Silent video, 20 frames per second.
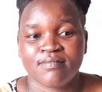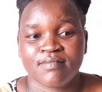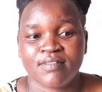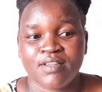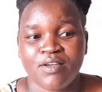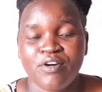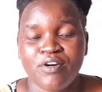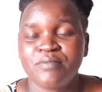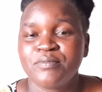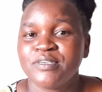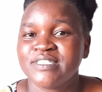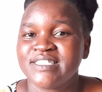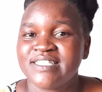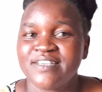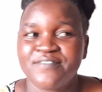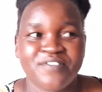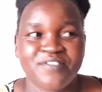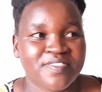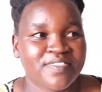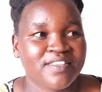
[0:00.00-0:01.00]
Almost
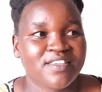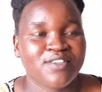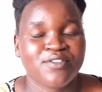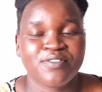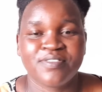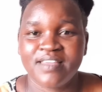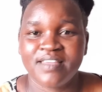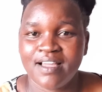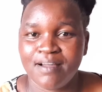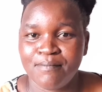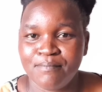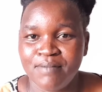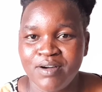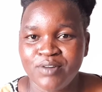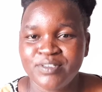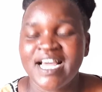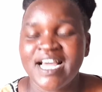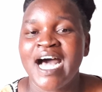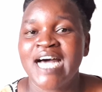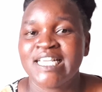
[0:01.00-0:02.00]
everything you think
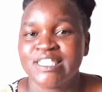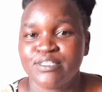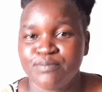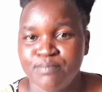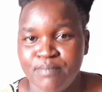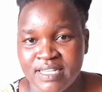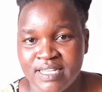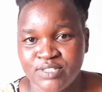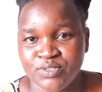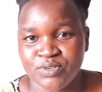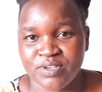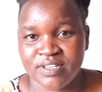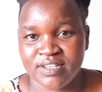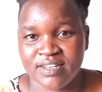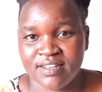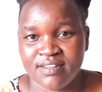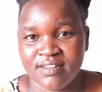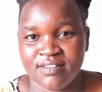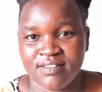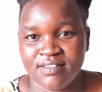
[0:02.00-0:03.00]
about has muscle
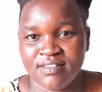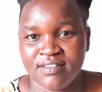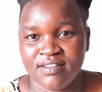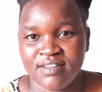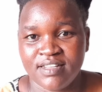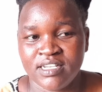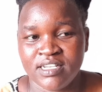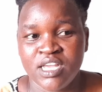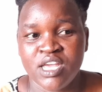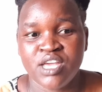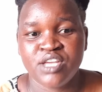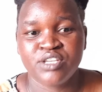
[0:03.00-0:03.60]
in it.